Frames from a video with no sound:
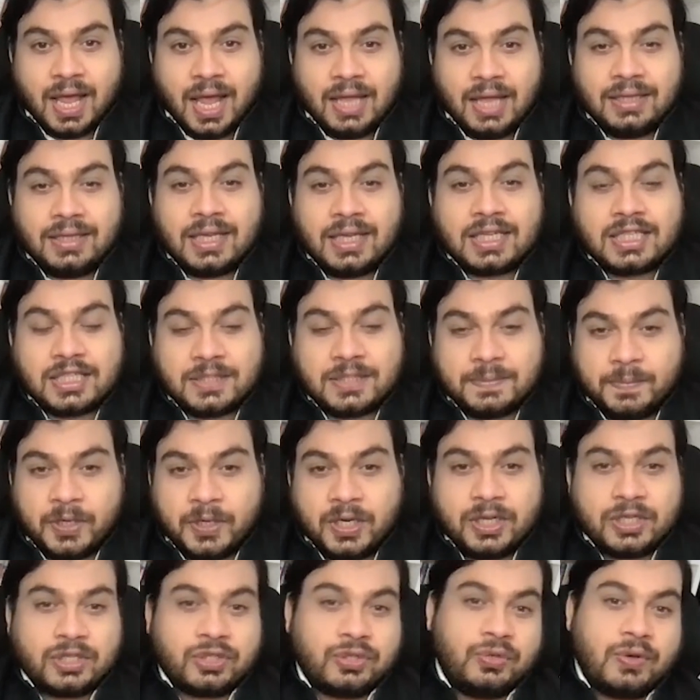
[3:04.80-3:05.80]
and the
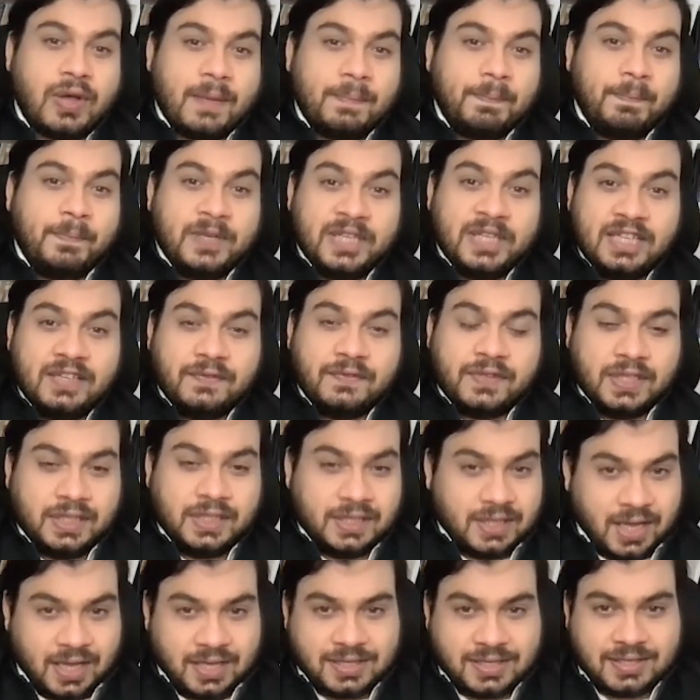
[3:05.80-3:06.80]
experts who have believed
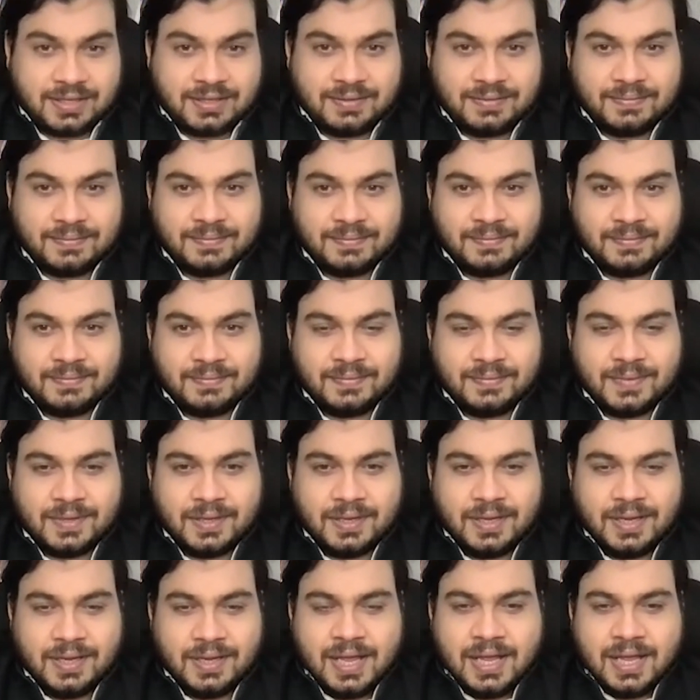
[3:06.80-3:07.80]
in us.
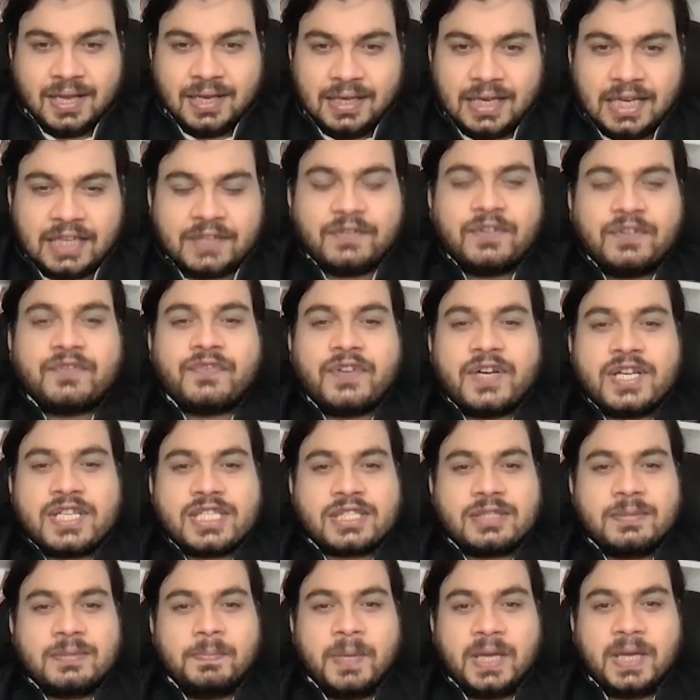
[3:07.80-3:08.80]
Let me
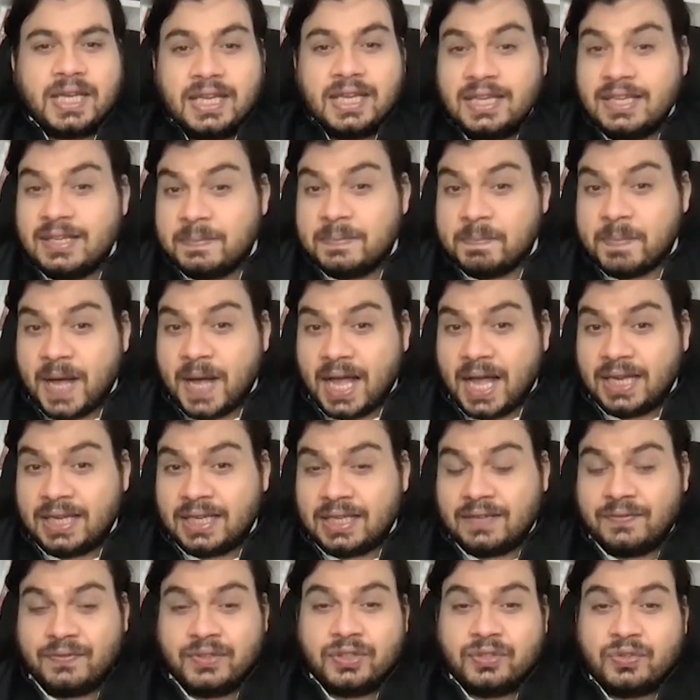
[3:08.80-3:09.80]
first begin by
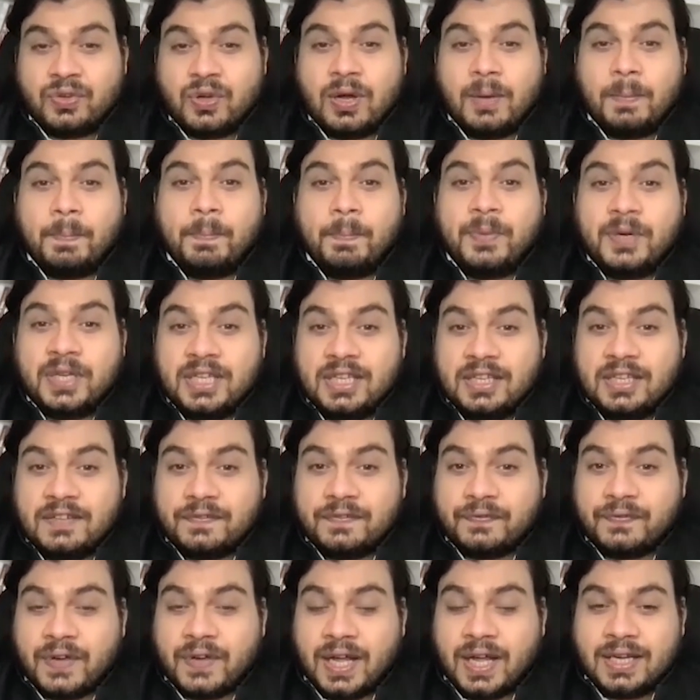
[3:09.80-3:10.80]
giving a
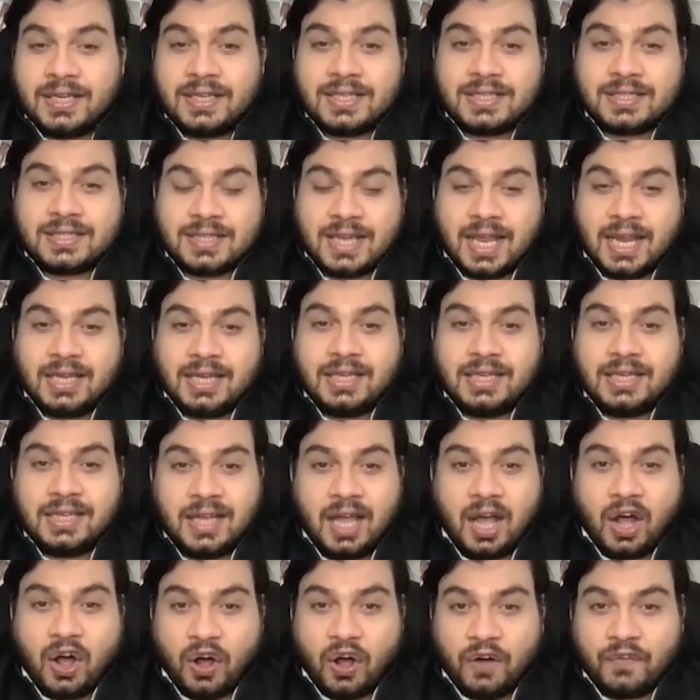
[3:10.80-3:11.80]
brief
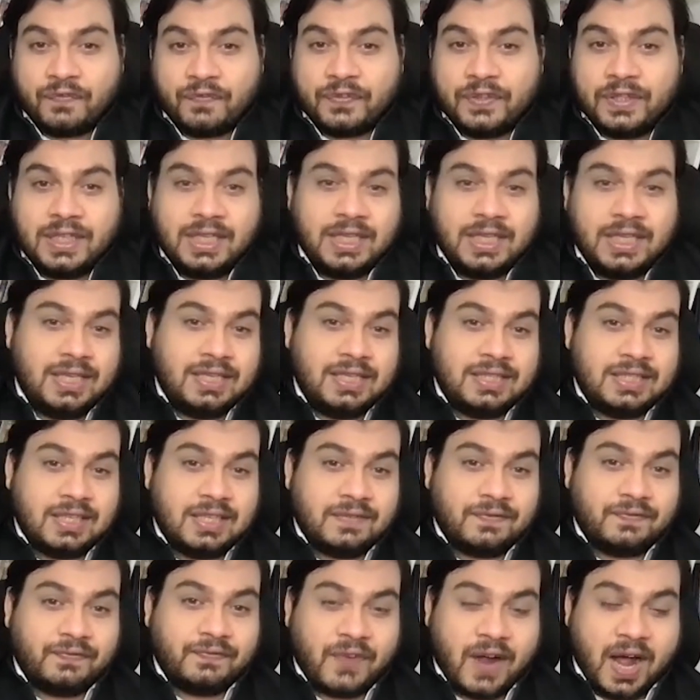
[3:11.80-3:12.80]
understanding of the
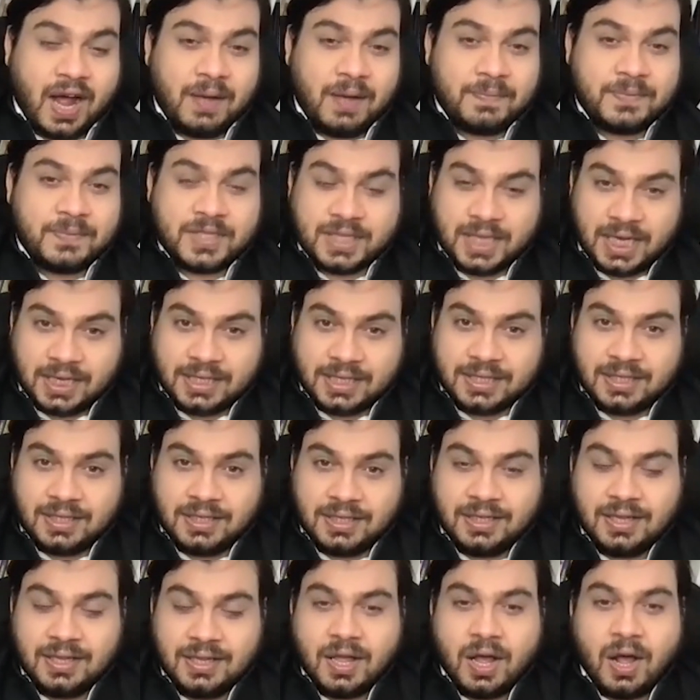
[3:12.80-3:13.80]
Indian farm
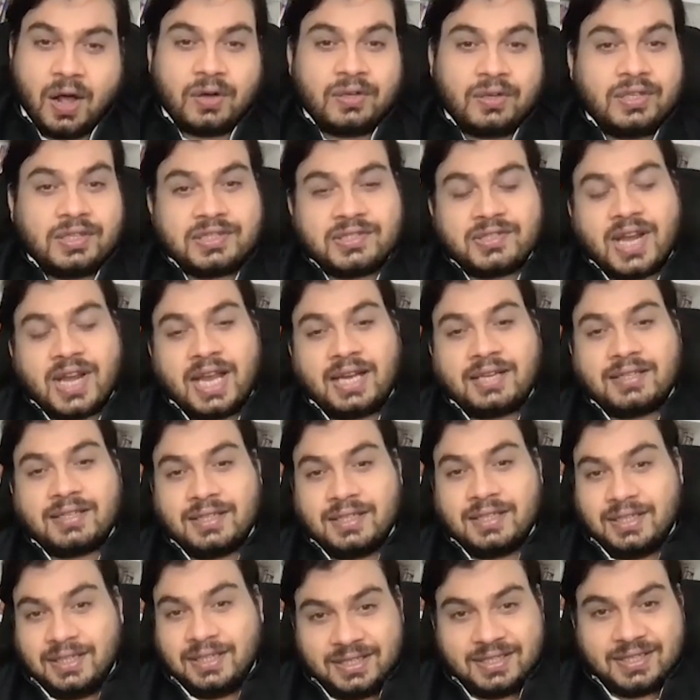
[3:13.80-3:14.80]
sector or the
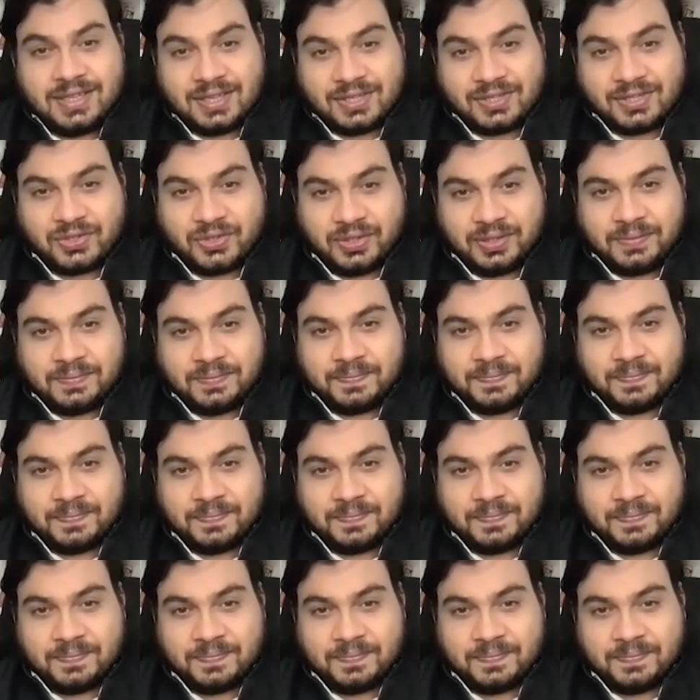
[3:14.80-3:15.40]
tractor industry.